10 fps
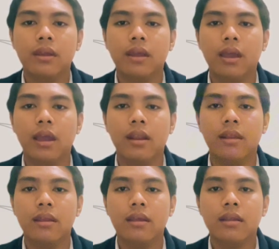And
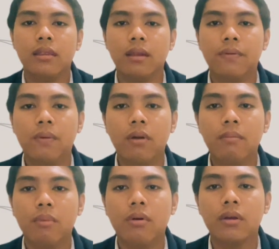the four
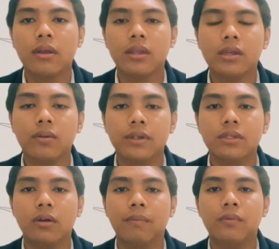broad
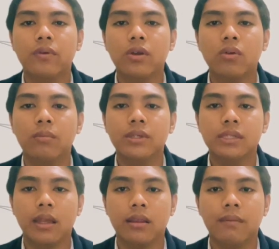categories of curriculum
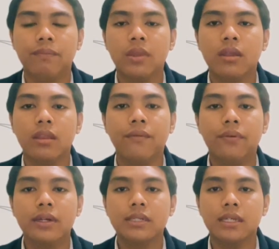design. The
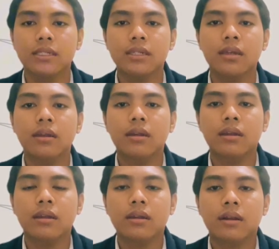first is
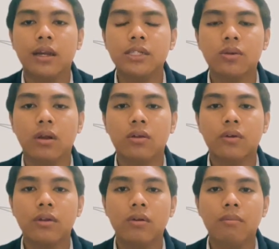traditional
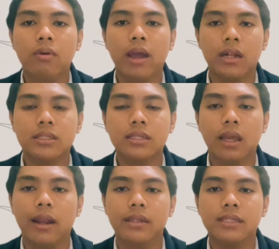curriculum models,
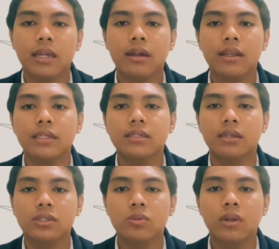and the second is
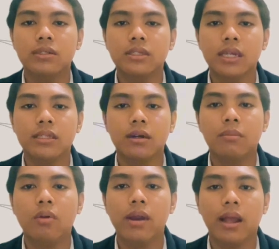the student-centered
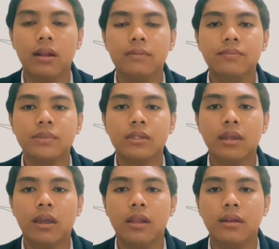model,
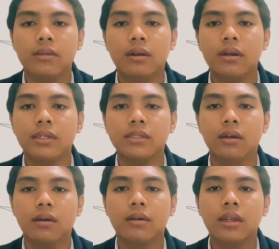and the third is
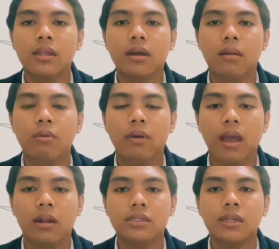the critical
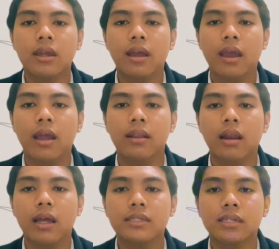models, and the
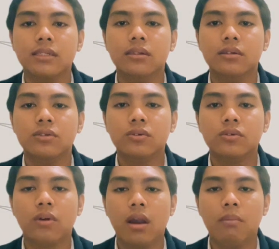last is the
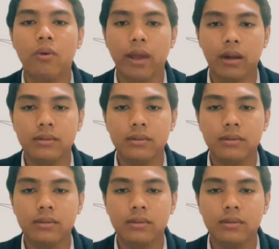structural model.